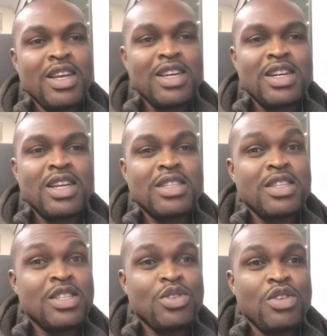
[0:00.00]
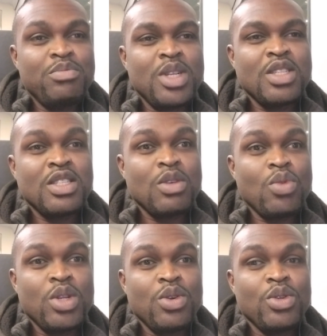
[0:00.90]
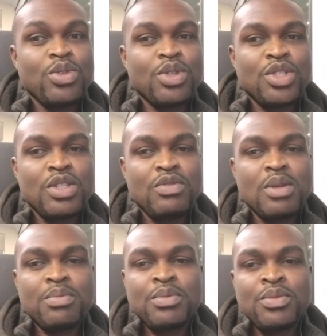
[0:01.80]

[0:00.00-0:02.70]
and that his government is equally going to receive them.